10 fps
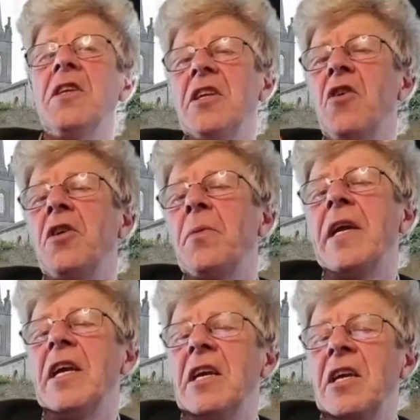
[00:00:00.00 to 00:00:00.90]
No, you
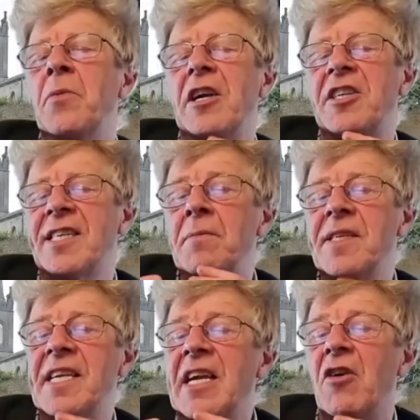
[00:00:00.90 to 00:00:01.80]
know the way you
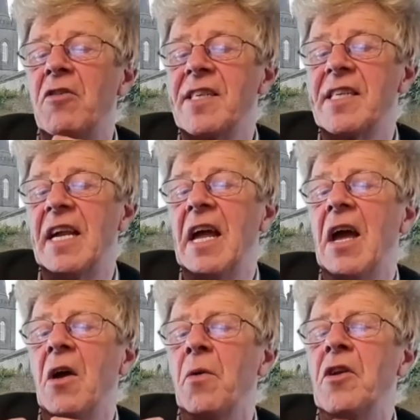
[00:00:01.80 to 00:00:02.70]
watch some
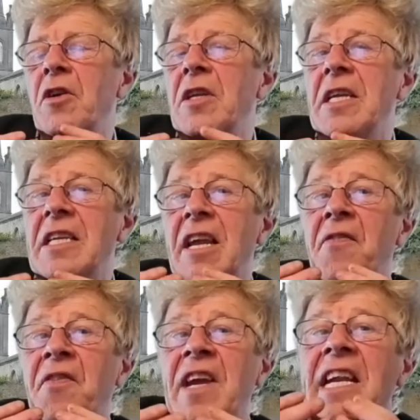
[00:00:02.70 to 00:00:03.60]
singers, you know,
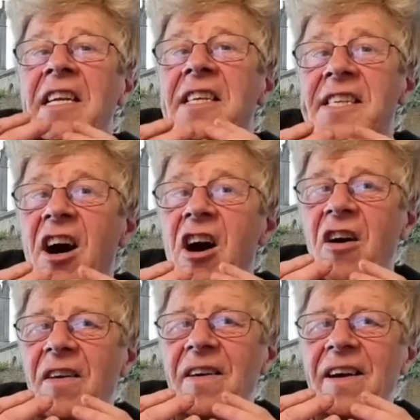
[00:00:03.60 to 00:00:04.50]
they feel the
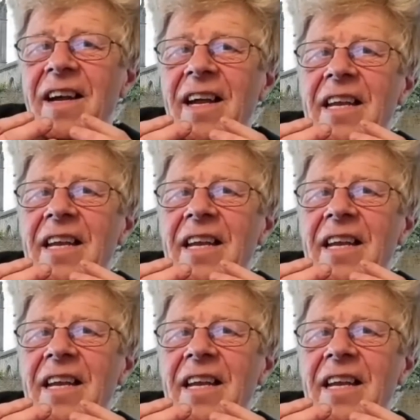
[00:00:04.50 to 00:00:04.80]
song.